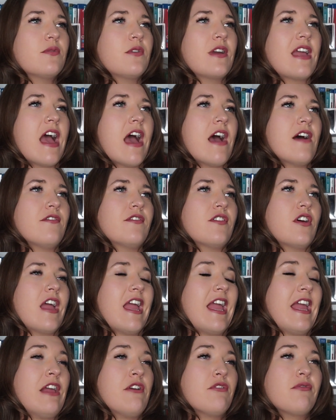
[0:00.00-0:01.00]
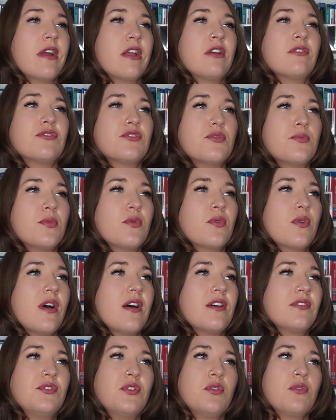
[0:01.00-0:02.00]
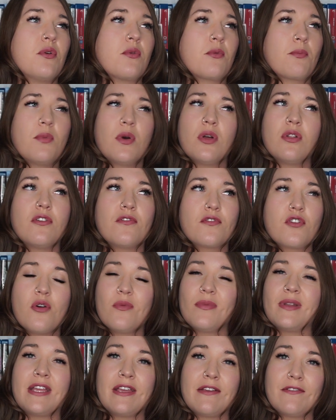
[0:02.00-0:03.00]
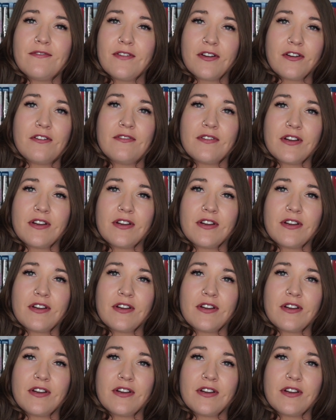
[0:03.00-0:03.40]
We have a great ensemble cast who can pull off comedy very,